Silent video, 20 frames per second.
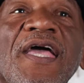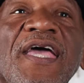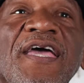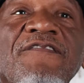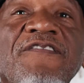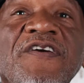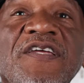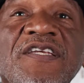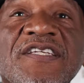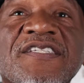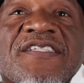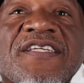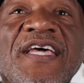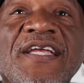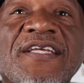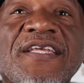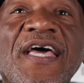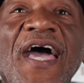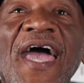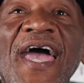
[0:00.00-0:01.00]
If he just
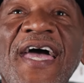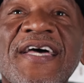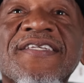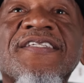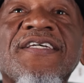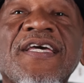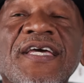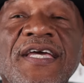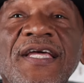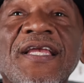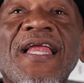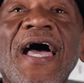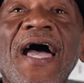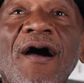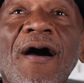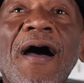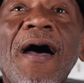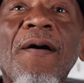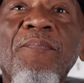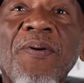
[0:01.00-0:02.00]
take the ass kicking
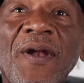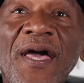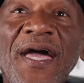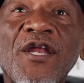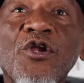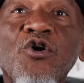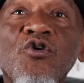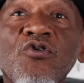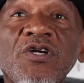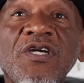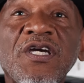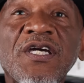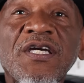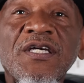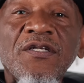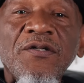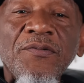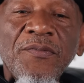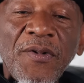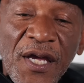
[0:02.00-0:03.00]
how I plan on
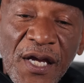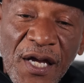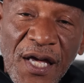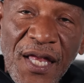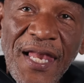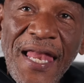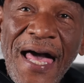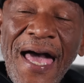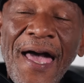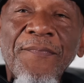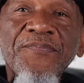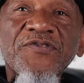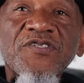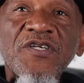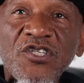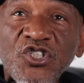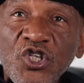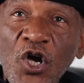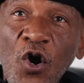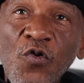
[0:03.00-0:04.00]
kicking him and collapse,
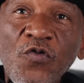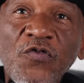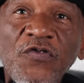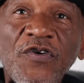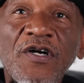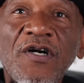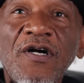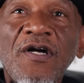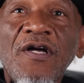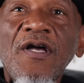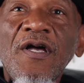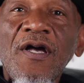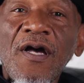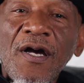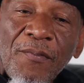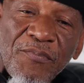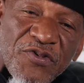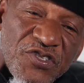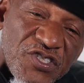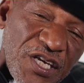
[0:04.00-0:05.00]
it's over.
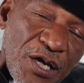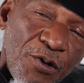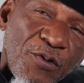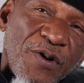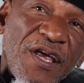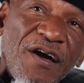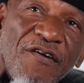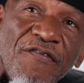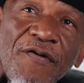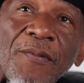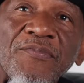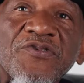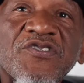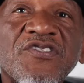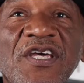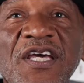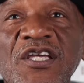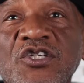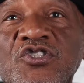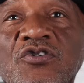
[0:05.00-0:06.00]
I'm going to say whatever I'm going to
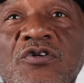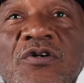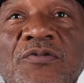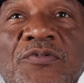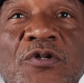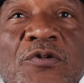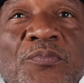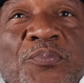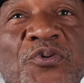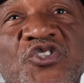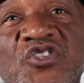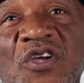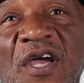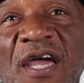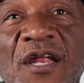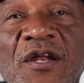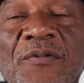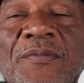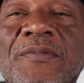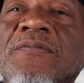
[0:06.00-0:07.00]
say to him. You're going to put your
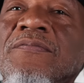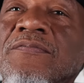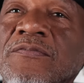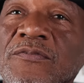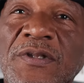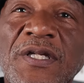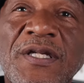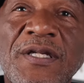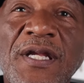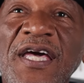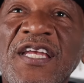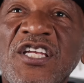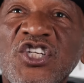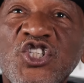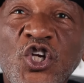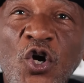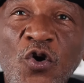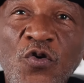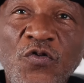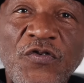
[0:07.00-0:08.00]
hand on him, and
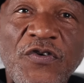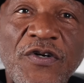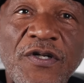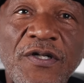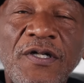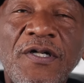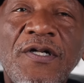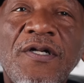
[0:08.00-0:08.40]
it's over.